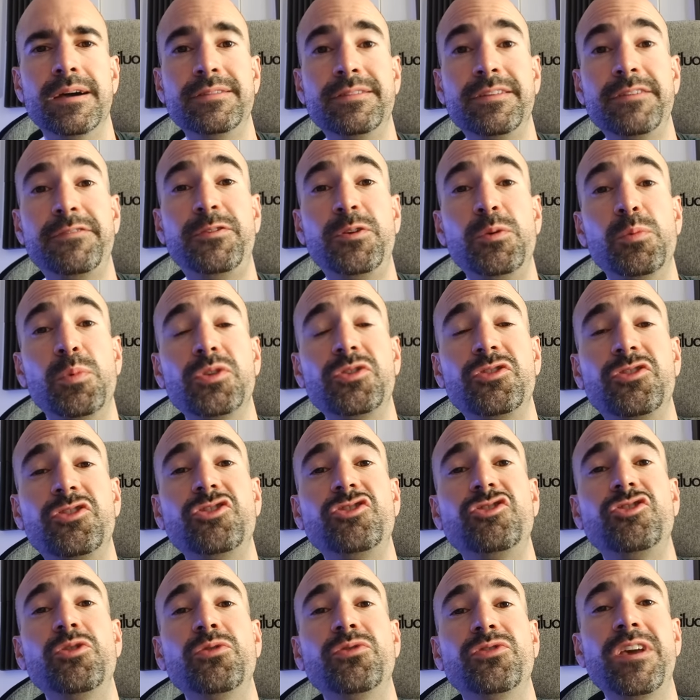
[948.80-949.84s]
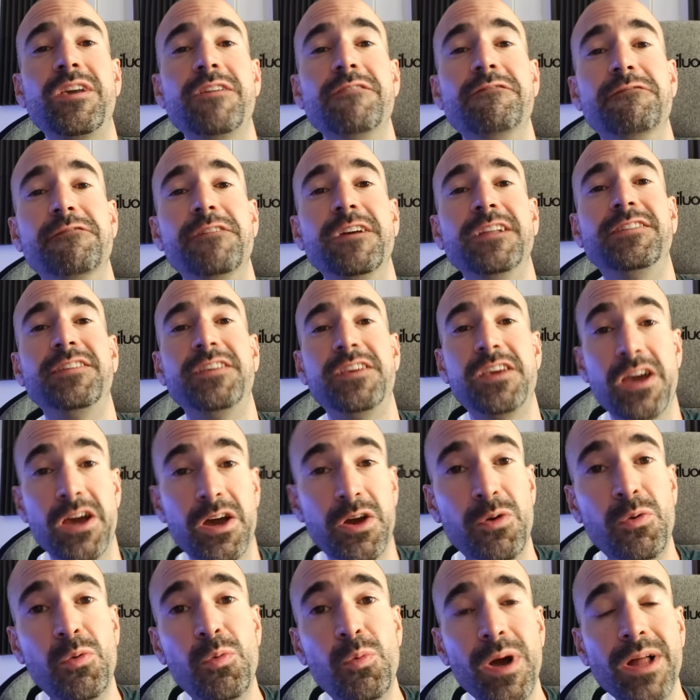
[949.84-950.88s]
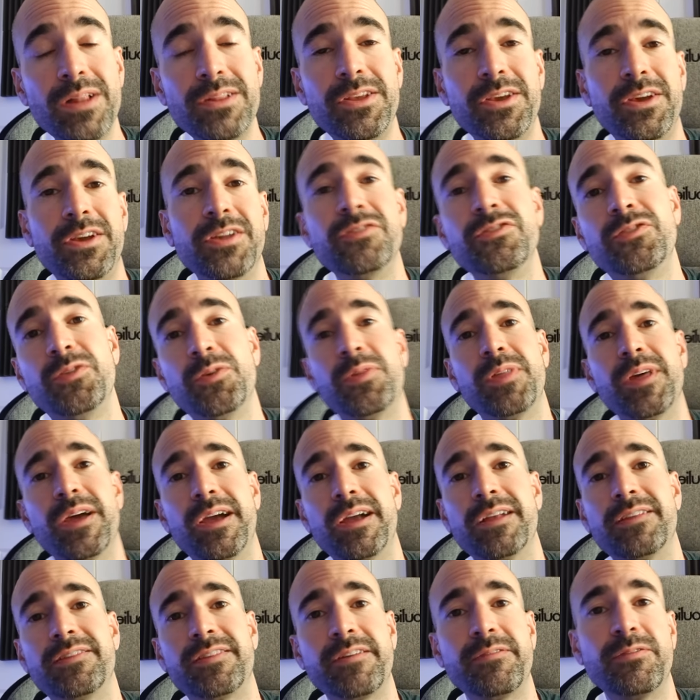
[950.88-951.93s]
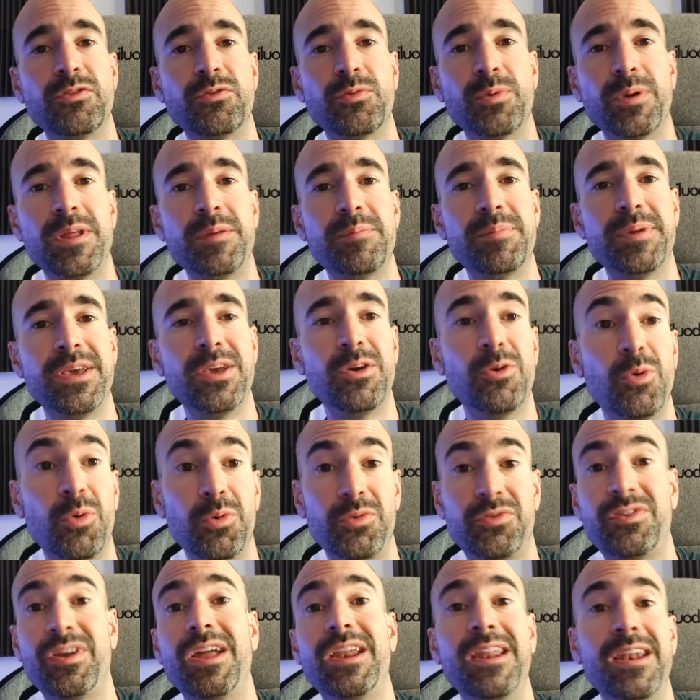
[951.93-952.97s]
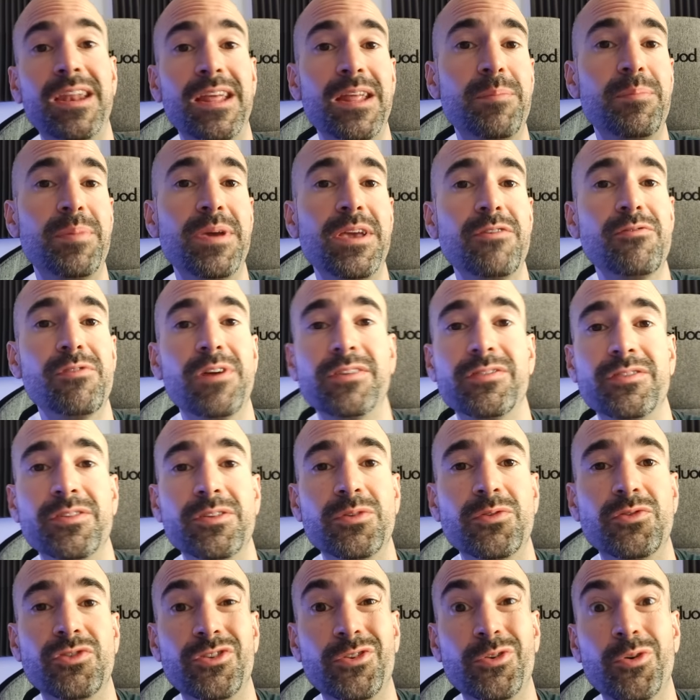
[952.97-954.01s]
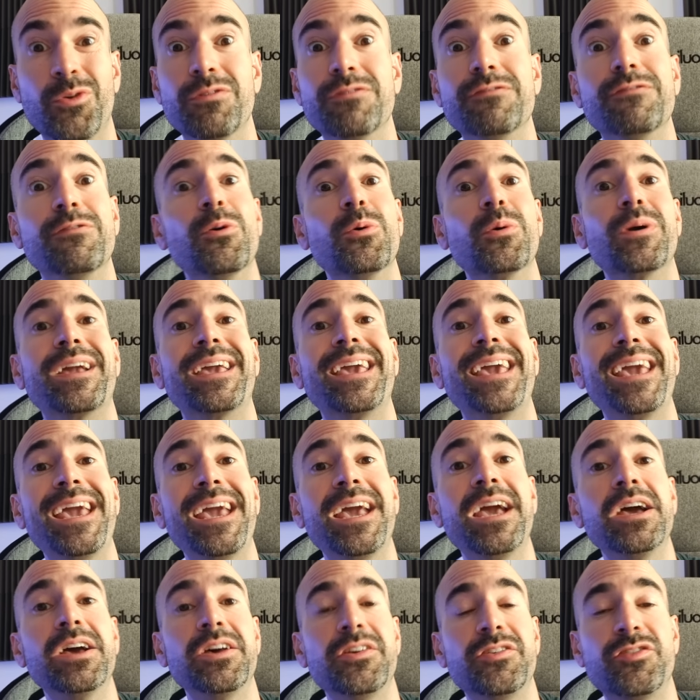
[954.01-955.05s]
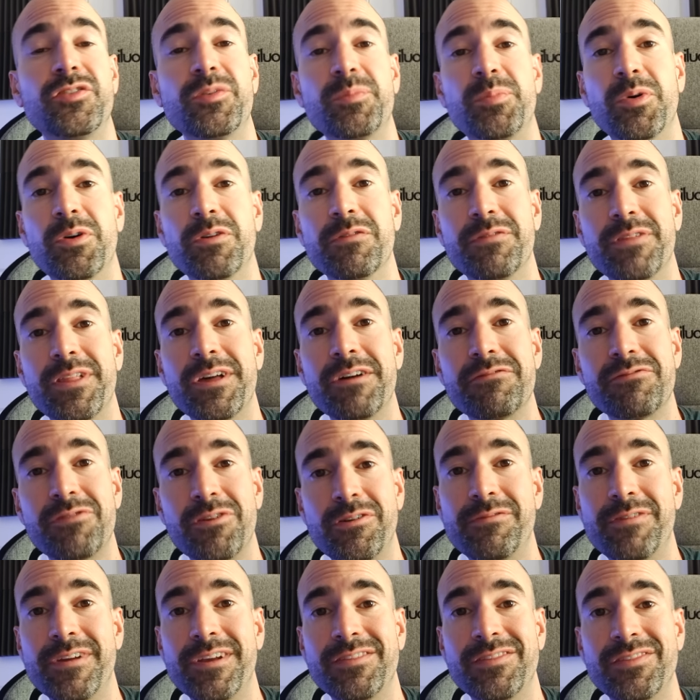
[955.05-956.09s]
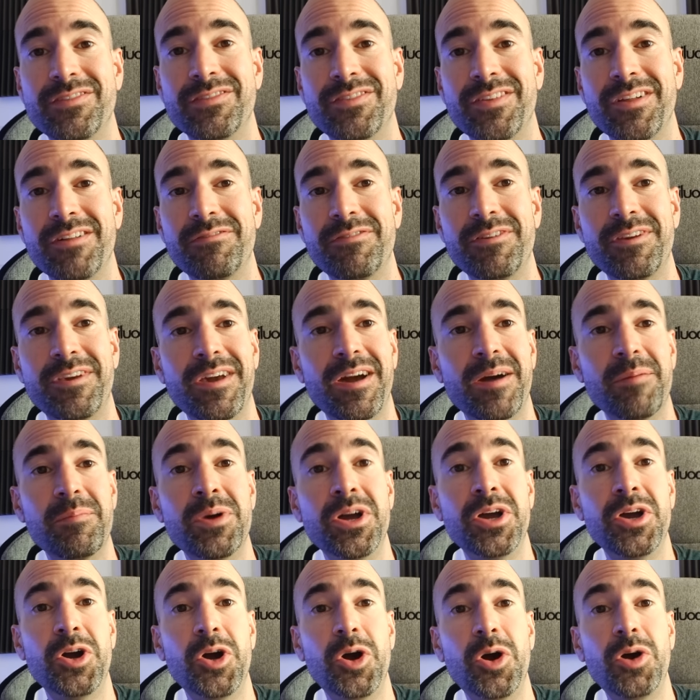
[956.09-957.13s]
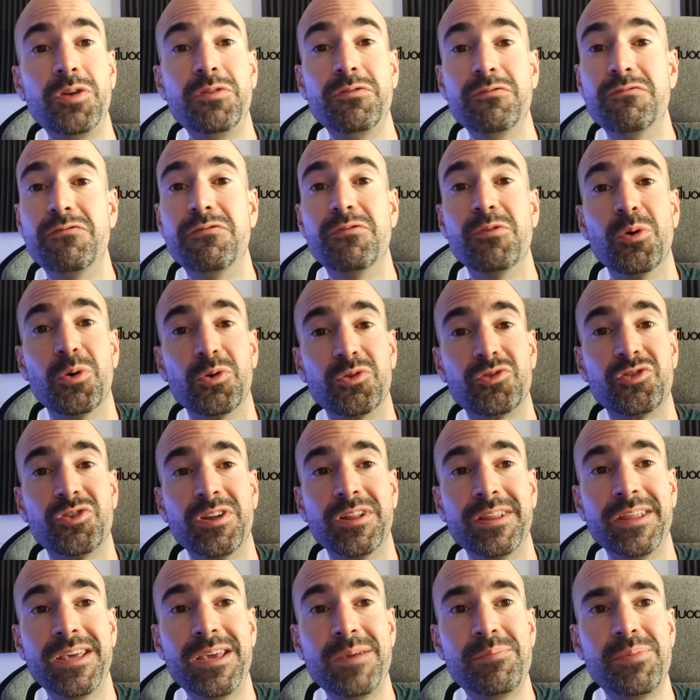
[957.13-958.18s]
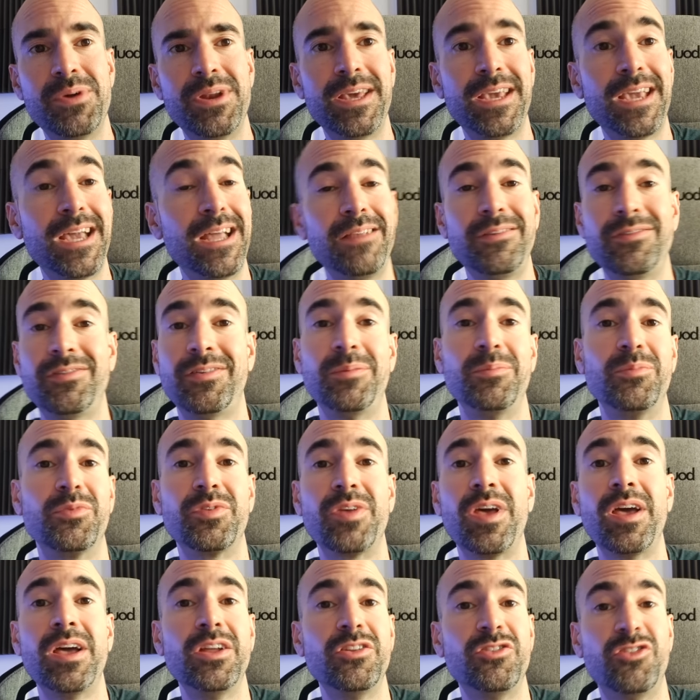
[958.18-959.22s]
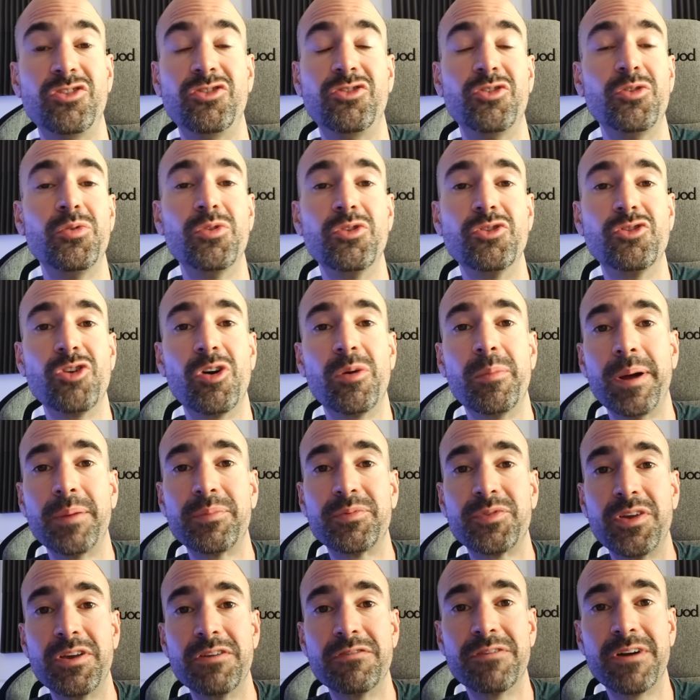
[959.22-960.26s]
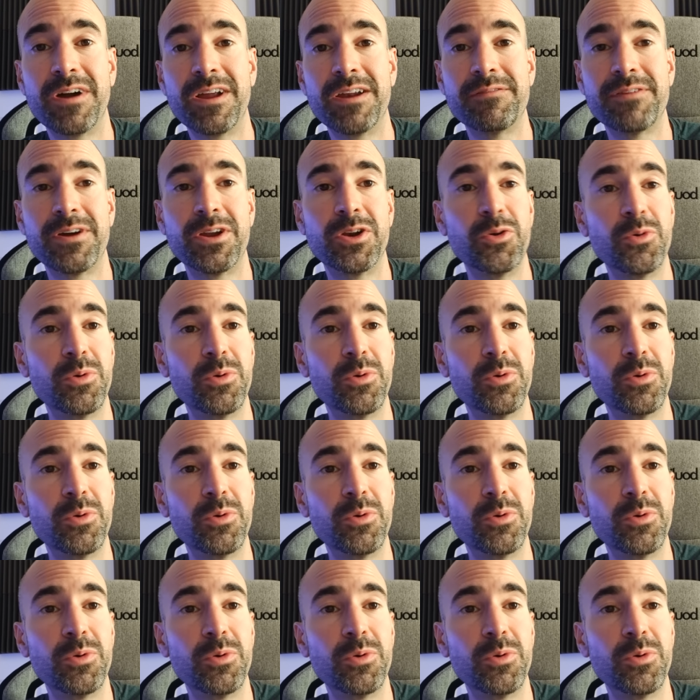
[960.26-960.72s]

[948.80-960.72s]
And if you want to shoot a video, well you can do that at 720p or 1080p resolution, no 4K support for that front facing selfie cam, unfortunately, but again seems to do the job absolutely fine. I've had